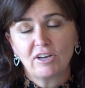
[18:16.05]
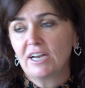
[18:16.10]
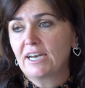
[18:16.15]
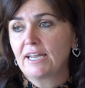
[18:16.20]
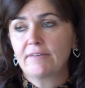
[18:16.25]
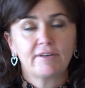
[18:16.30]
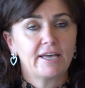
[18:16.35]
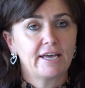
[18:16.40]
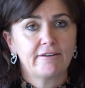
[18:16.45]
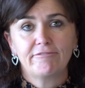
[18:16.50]
I
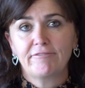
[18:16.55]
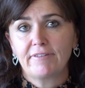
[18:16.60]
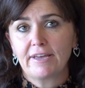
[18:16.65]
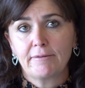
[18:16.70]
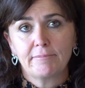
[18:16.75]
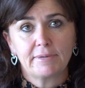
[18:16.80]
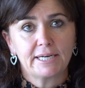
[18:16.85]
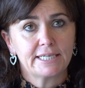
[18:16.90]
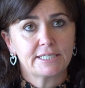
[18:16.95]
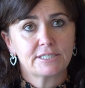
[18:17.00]
never had
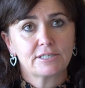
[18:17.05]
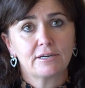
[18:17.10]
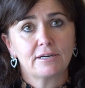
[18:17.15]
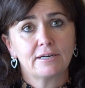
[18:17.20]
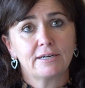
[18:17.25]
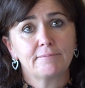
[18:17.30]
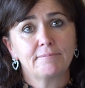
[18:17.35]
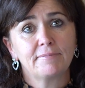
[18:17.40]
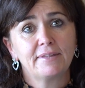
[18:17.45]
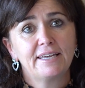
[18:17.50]
family
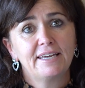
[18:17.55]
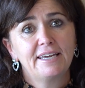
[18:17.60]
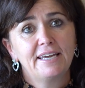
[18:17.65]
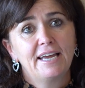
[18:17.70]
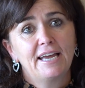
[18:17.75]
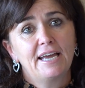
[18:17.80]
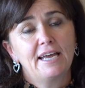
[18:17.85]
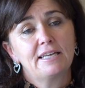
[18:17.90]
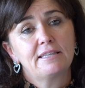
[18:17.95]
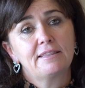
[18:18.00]
time,
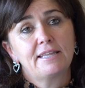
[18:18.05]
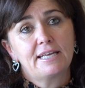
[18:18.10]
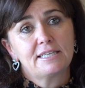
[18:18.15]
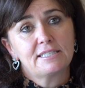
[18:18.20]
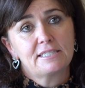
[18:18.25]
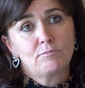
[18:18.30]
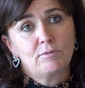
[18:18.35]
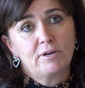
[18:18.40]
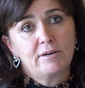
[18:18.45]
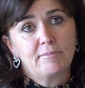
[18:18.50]
and
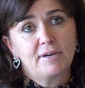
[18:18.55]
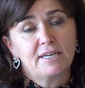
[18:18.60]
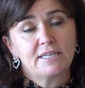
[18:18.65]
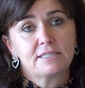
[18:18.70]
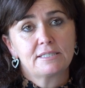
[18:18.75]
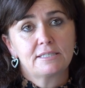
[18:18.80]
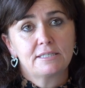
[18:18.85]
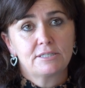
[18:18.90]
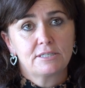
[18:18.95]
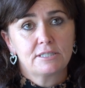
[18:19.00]
that's one of my
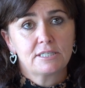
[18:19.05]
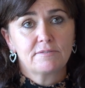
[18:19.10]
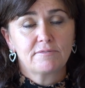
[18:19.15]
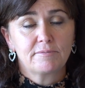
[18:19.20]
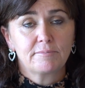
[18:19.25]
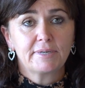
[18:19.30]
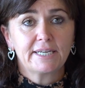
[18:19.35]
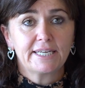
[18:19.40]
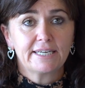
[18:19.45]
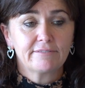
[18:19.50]
decisions
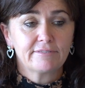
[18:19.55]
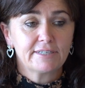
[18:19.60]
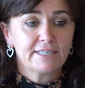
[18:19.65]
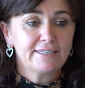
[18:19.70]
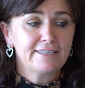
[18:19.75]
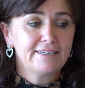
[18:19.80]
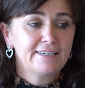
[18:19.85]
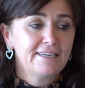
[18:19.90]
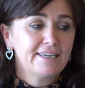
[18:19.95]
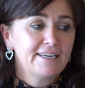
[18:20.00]
from
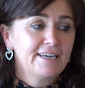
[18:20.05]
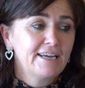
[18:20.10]
leaving.